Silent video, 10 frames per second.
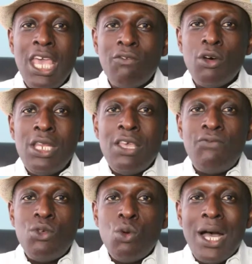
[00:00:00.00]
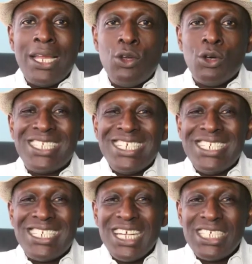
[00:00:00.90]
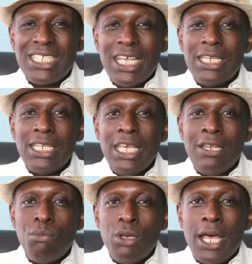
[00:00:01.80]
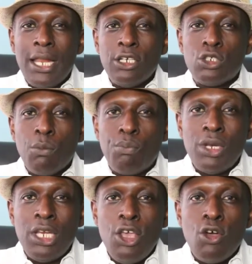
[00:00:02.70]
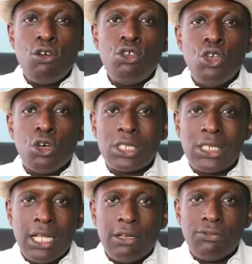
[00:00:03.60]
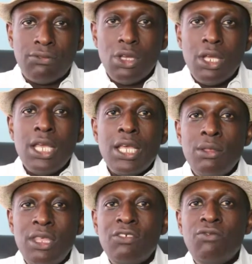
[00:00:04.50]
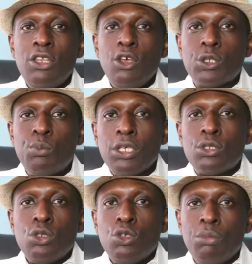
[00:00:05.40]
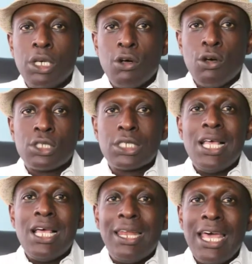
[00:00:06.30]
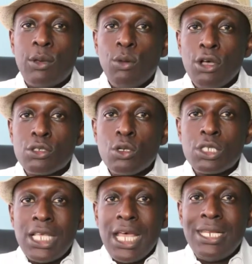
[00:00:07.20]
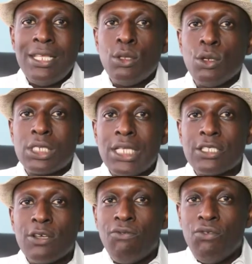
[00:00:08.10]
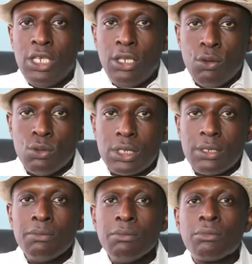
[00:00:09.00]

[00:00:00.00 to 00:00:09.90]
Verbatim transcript: even if you are not interested in being an entrepreneur yourself this video speaks to you because like we also said in those set of videos